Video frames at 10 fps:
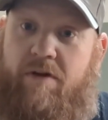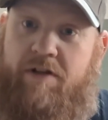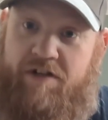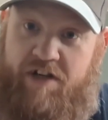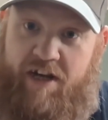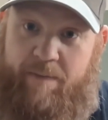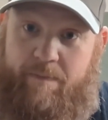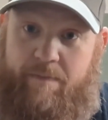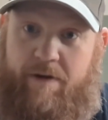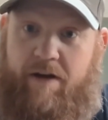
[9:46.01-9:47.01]
on the cheap,
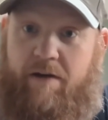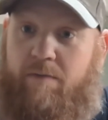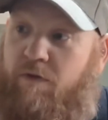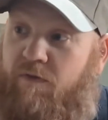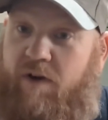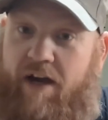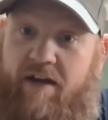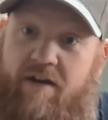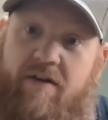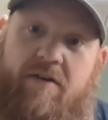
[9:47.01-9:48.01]
roof
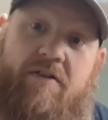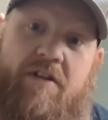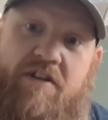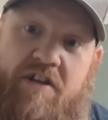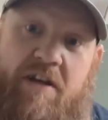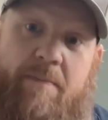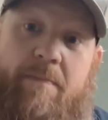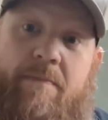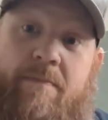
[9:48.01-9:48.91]
rack on the cheap.